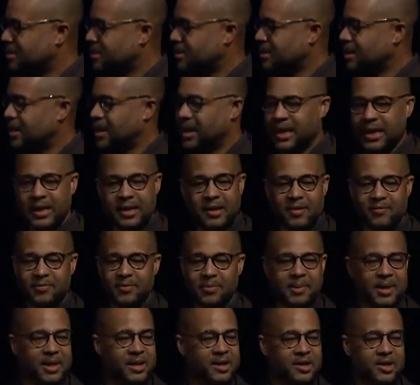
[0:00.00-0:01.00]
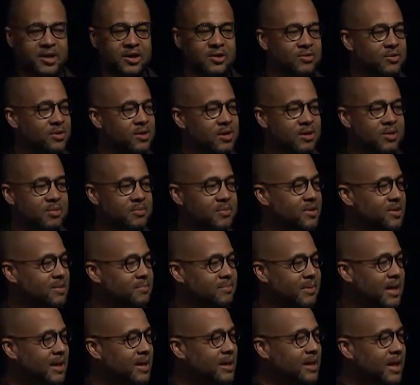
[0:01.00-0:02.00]
I ain't never met a cute Gomer in
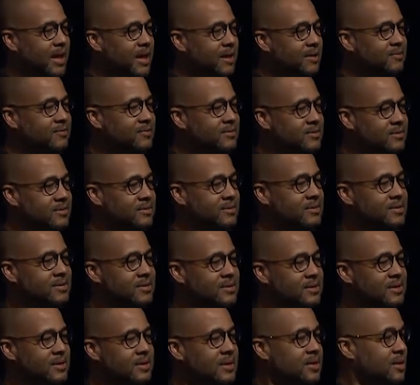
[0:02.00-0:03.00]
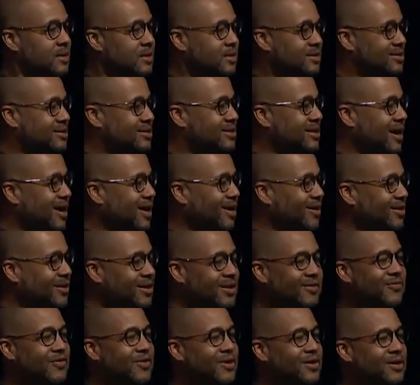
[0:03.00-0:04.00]
my life. Sorry
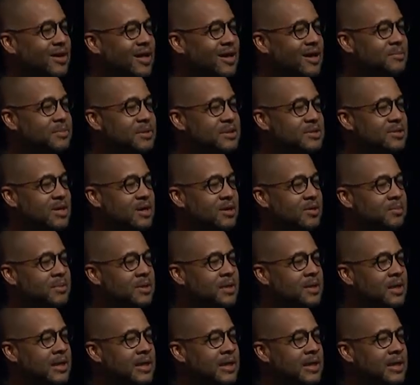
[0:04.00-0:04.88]
if your name is Gomer.